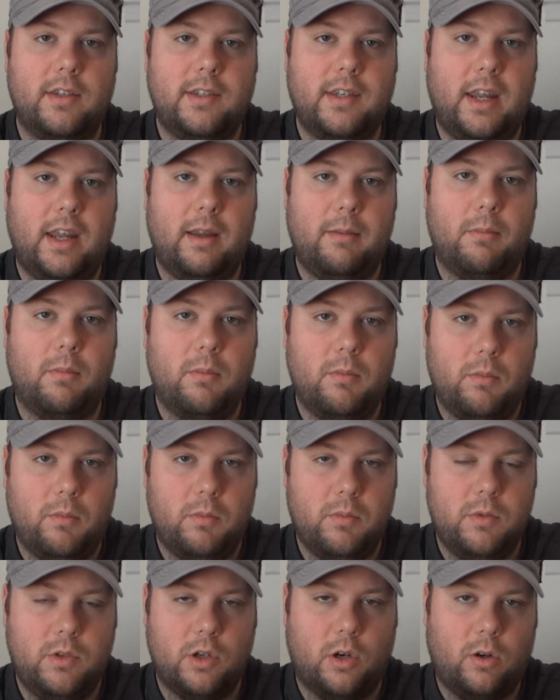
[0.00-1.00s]
the same
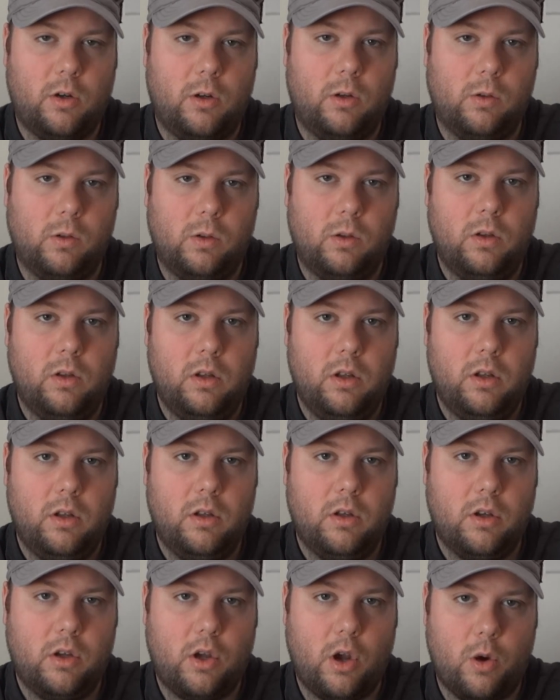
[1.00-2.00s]
dull
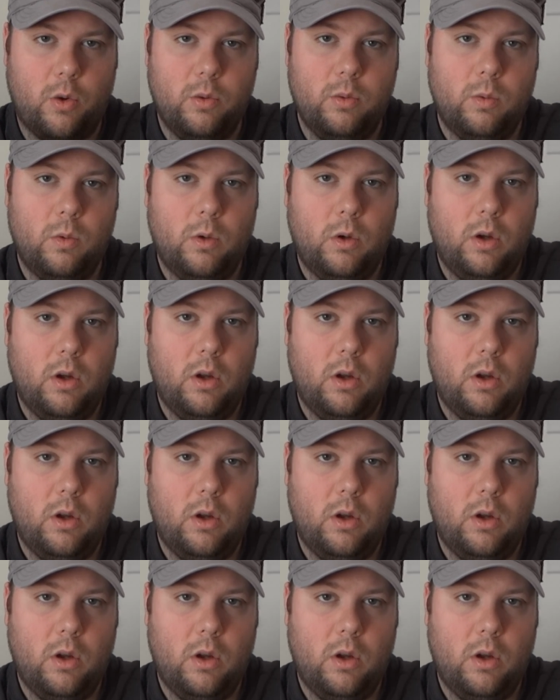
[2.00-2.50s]
coat.